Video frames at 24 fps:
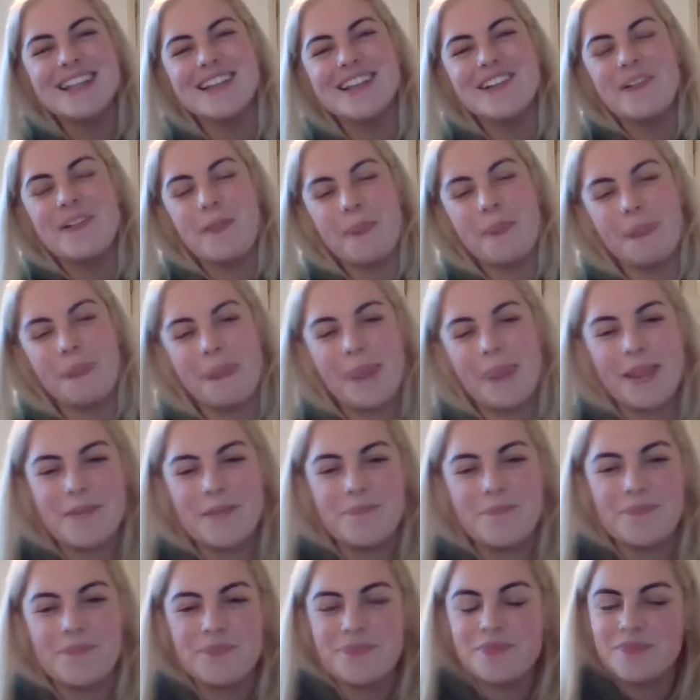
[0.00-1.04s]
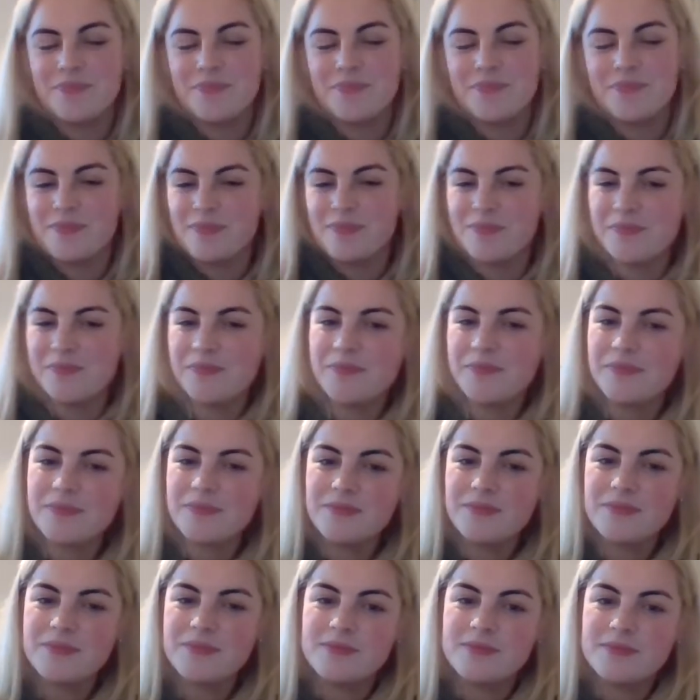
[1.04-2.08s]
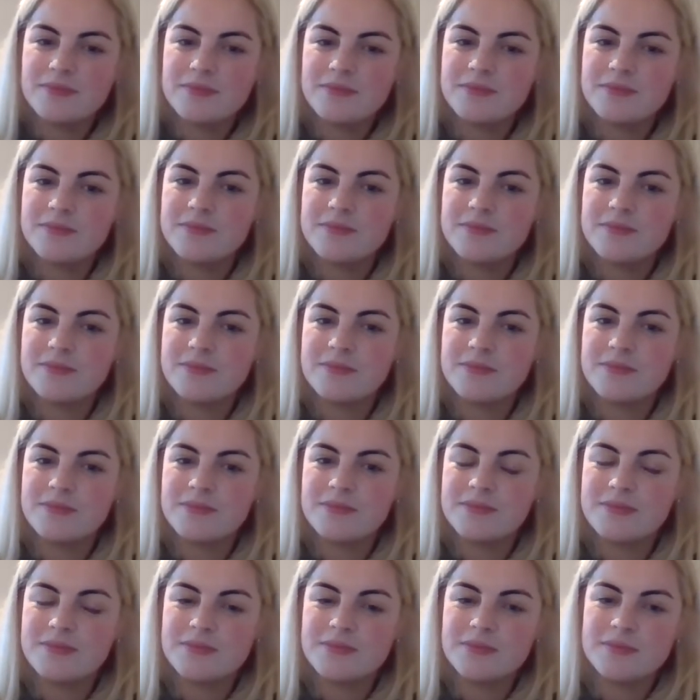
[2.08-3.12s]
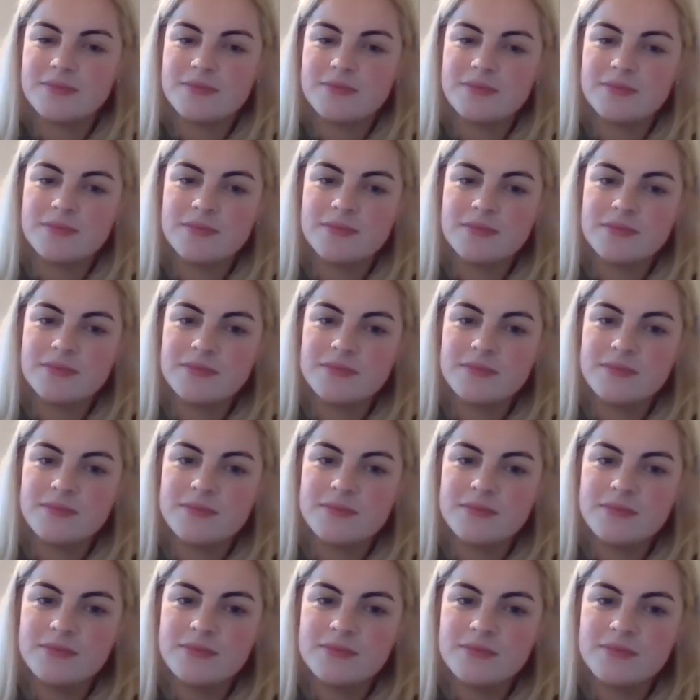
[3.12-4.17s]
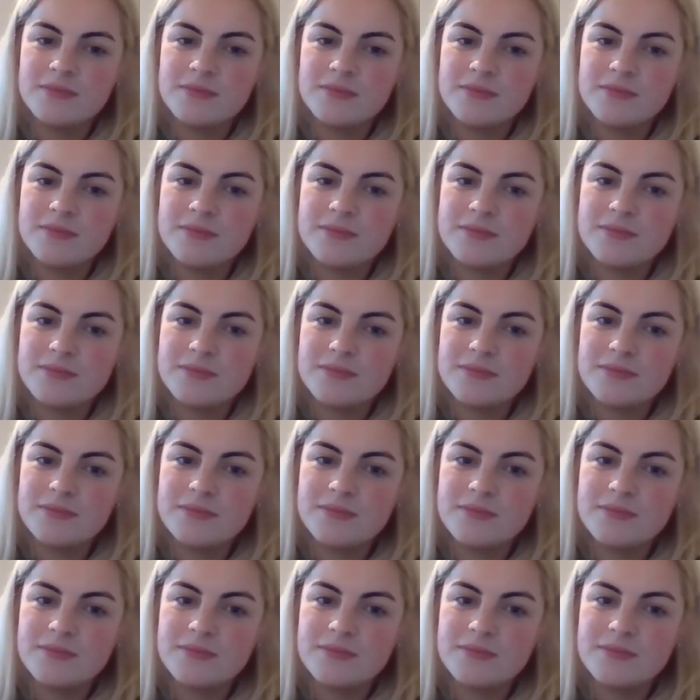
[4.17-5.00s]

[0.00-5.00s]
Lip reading: [no speech]